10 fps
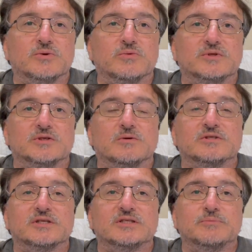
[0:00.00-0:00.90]
we sold
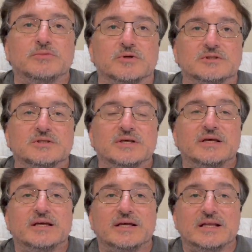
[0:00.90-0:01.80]
16 puts.
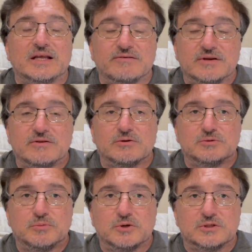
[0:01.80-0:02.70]
11 of those
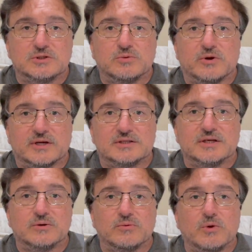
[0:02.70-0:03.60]
puts were
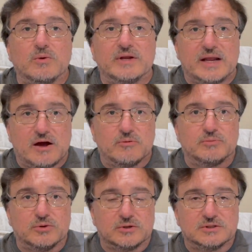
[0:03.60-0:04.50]
actually rolling out
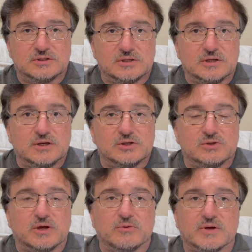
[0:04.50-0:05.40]
puts
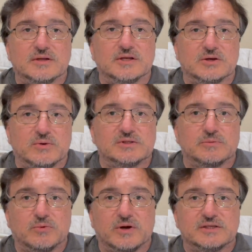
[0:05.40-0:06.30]
so that we can decrease the
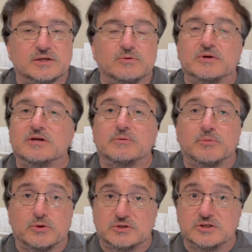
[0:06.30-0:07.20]
price that we are going to
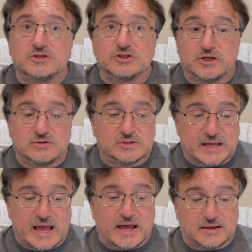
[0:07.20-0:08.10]
purchase shares
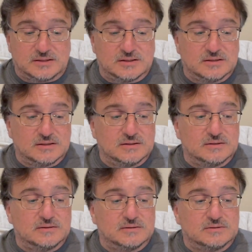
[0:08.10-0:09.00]
at.
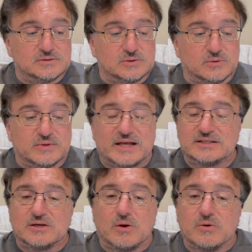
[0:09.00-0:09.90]
So
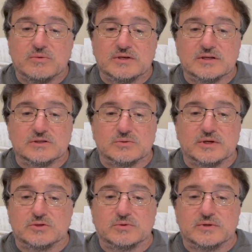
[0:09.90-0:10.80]
that's all we did in
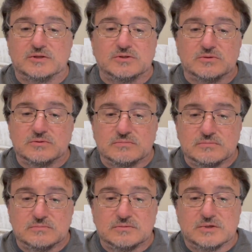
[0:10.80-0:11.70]
2022.
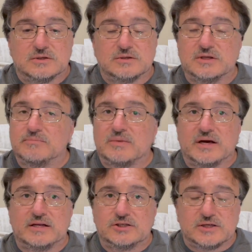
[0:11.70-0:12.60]
Didn't buy
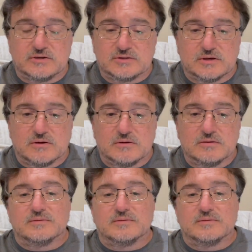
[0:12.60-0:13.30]
any shares at all.